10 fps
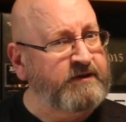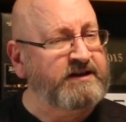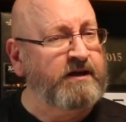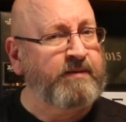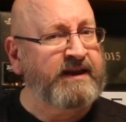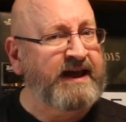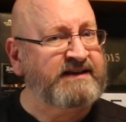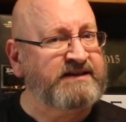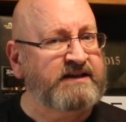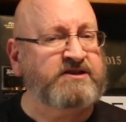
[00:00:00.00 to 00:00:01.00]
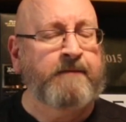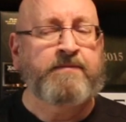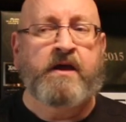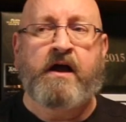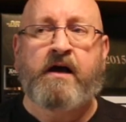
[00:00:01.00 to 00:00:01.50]
You can tell by the accents,
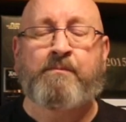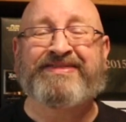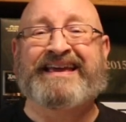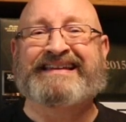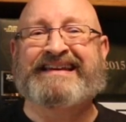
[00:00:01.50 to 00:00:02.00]
uh, but they